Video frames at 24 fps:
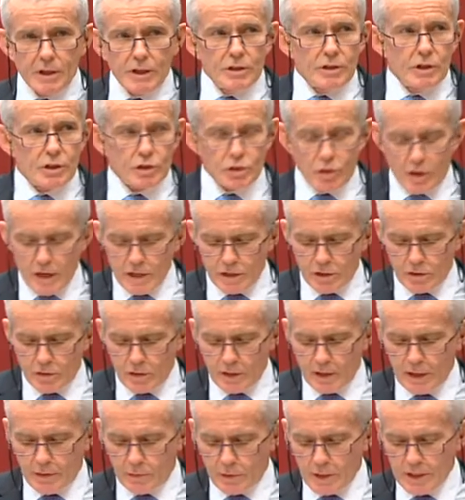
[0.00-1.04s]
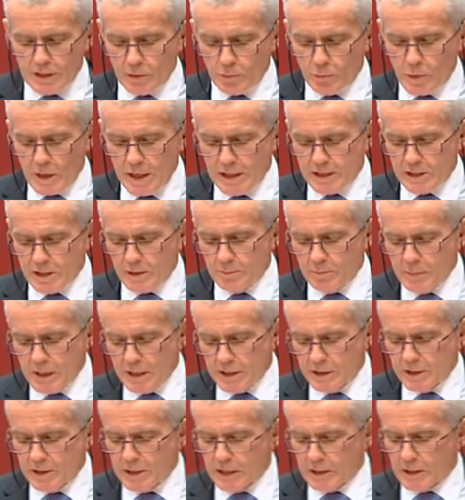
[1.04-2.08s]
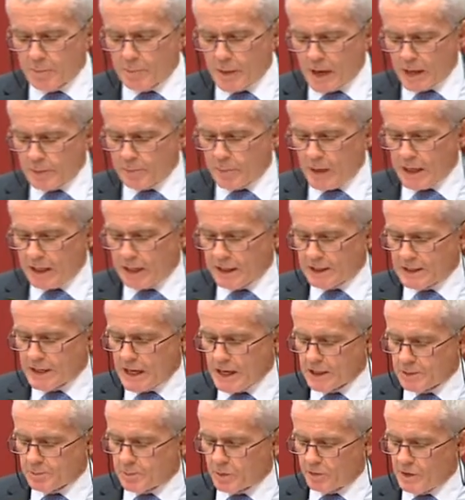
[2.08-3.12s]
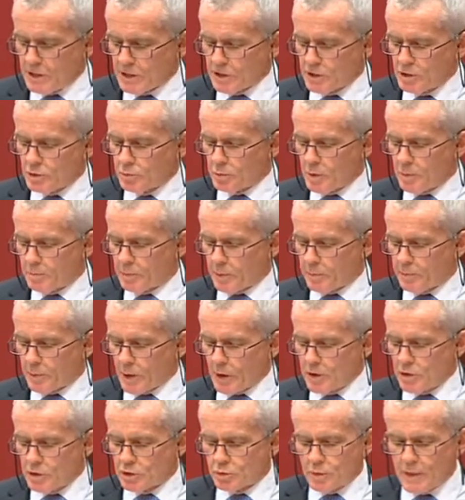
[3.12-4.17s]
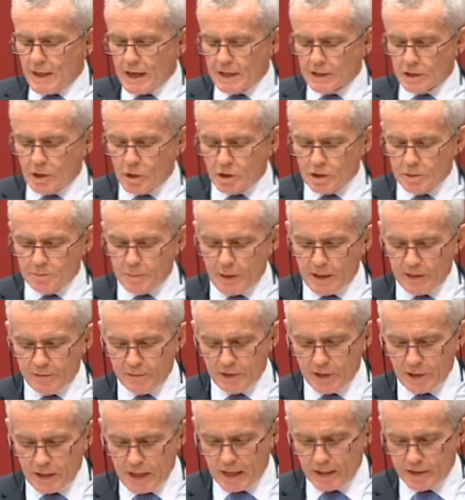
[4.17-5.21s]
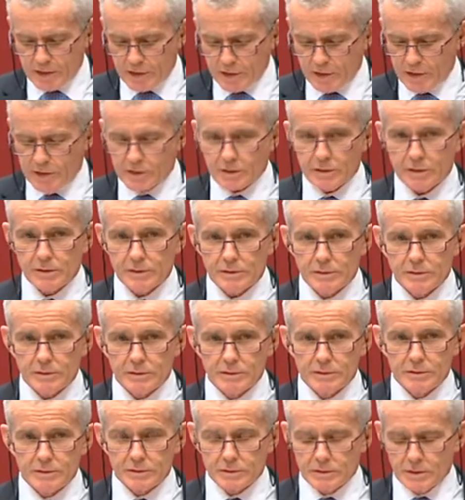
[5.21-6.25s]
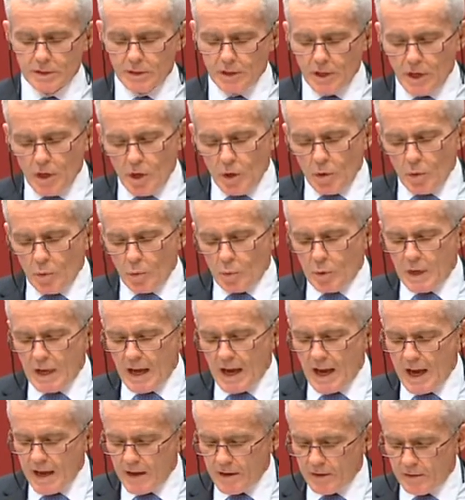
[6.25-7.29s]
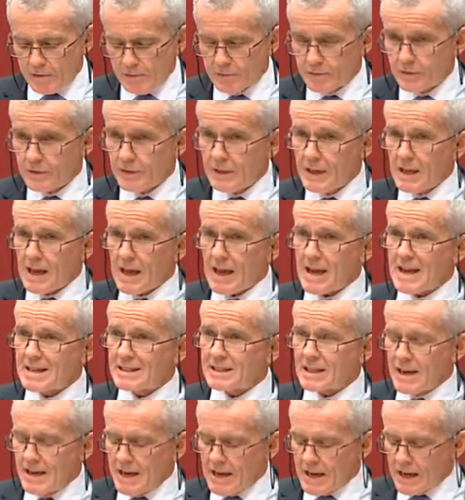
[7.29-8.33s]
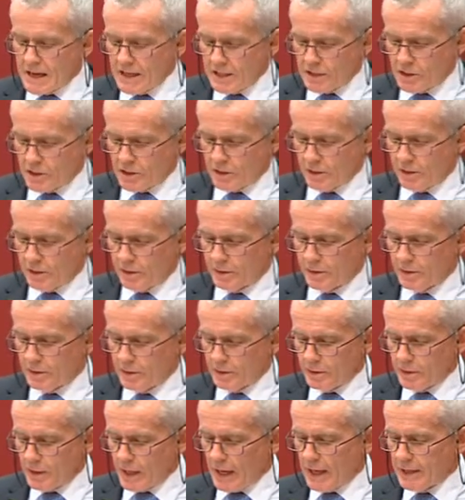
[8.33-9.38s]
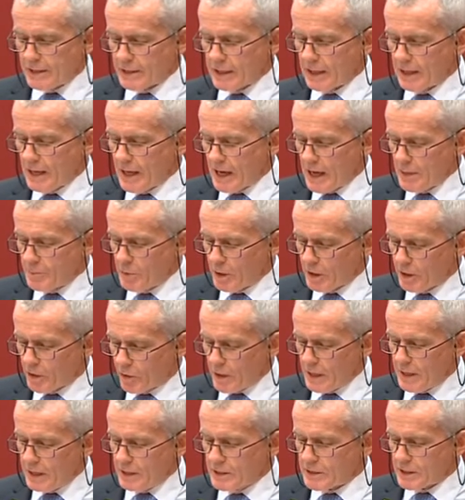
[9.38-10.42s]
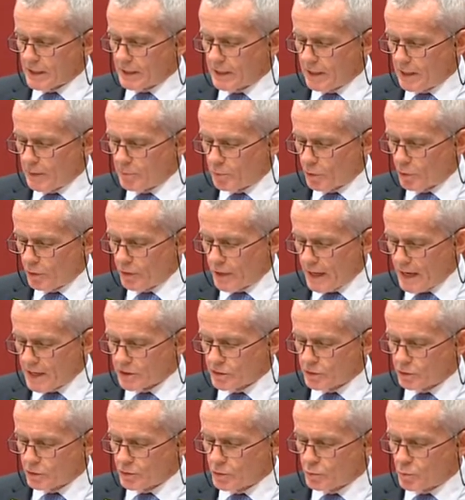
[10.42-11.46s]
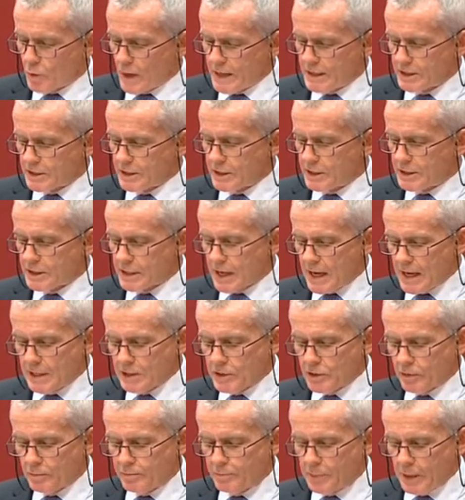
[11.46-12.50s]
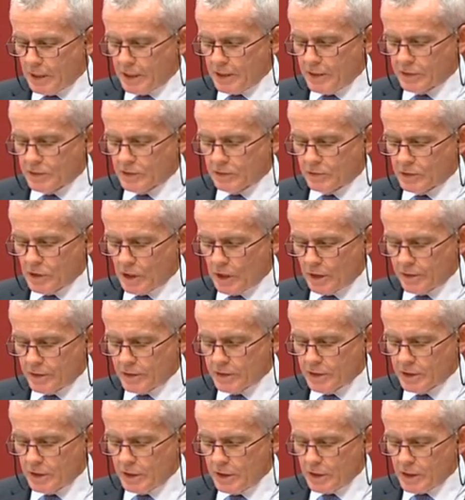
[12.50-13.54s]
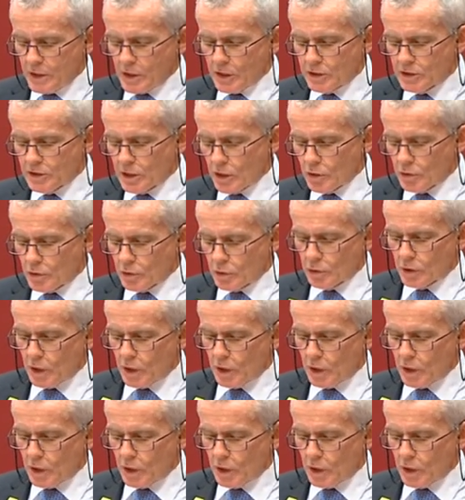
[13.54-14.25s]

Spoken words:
The Treasurer in recent weeks admitted that the backpacker tax provisions were proposed without cost-benefit analysis. We have, as a nation, under Labor, Greens and Liberal Nationals, wasted tens of billions of dollars on so-called